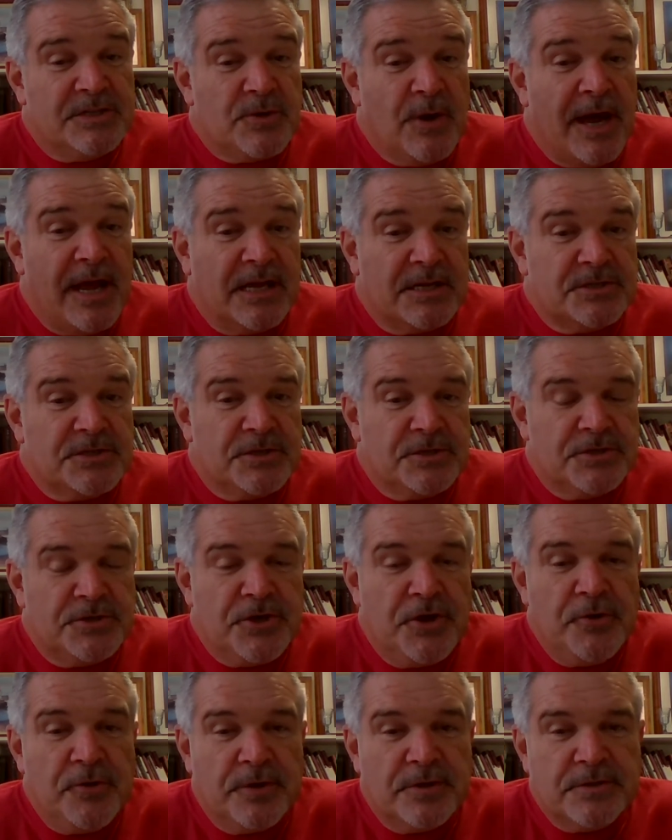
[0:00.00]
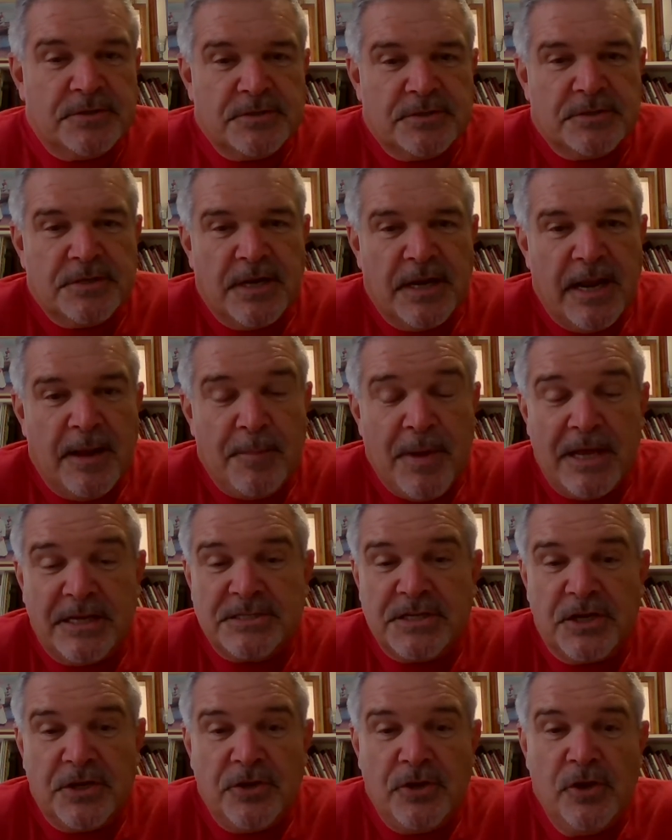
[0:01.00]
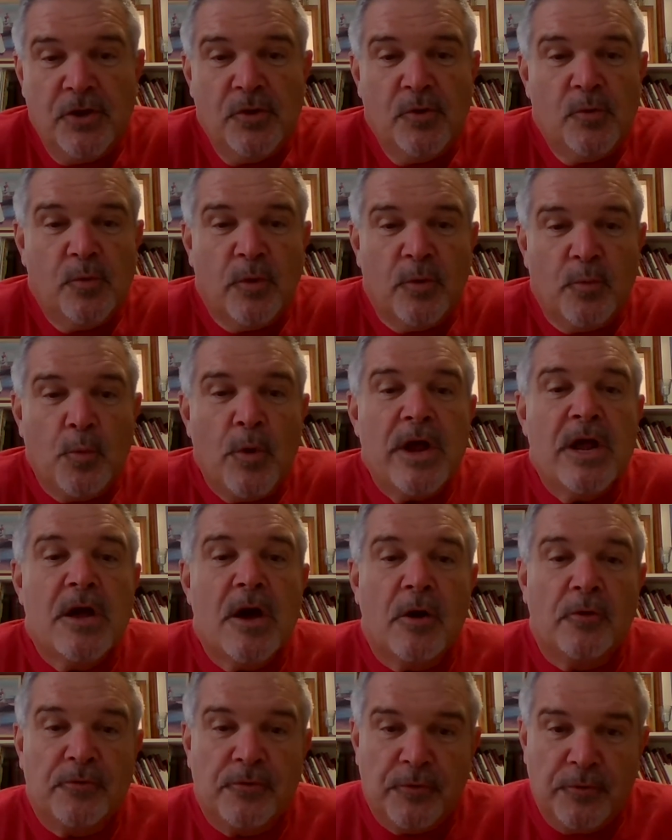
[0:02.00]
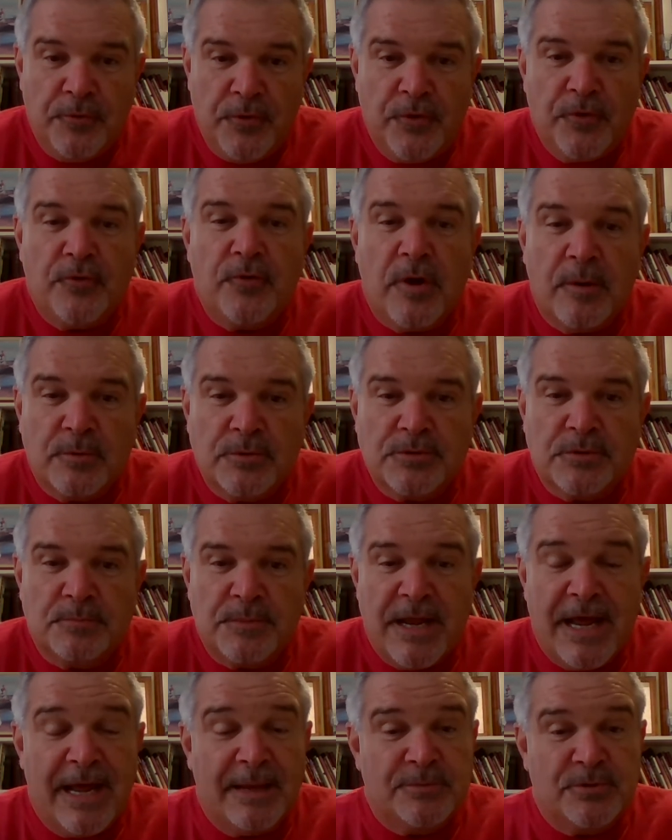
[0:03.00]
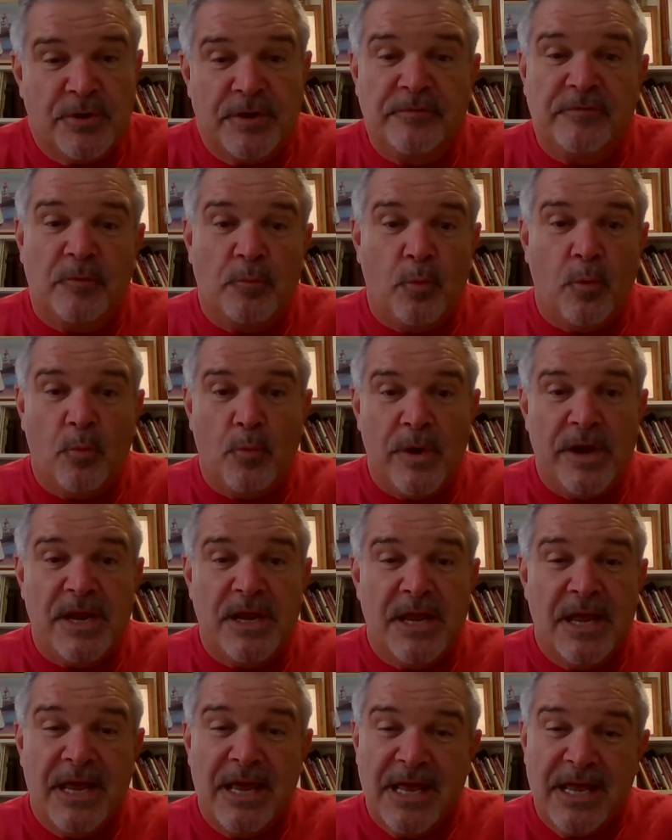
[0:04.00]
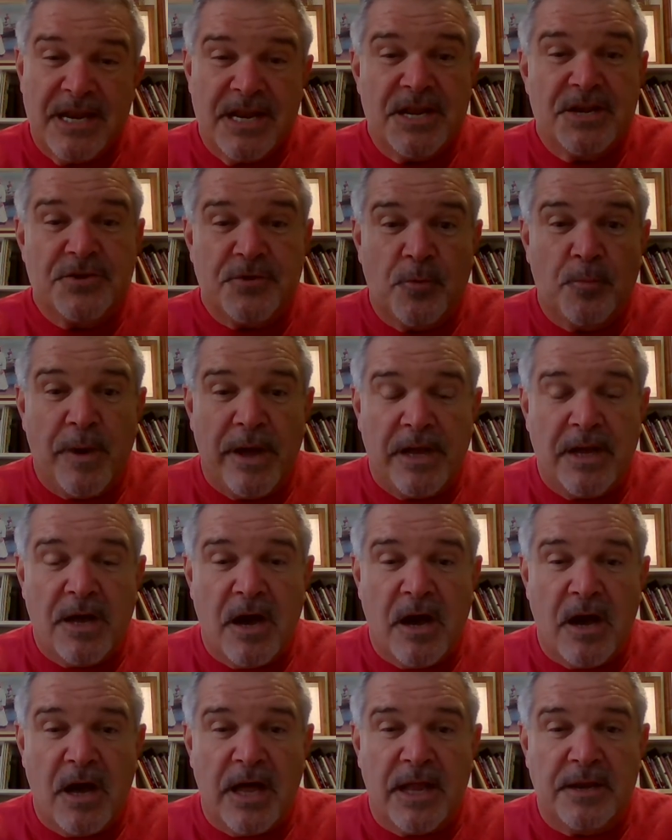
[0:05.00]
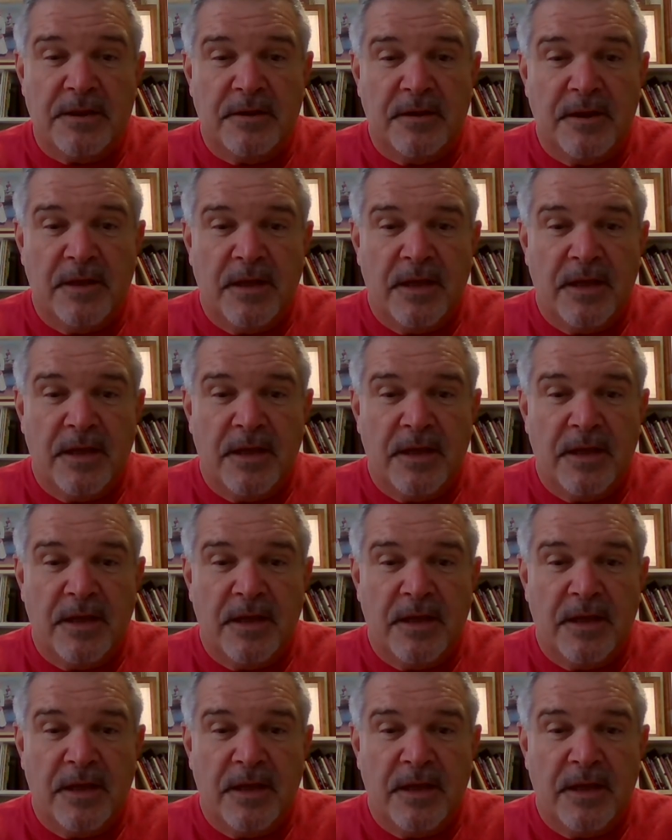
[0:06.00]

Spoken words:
So I asked the students, and I'm asking you, when we go through troublesome times or even when we disobey God,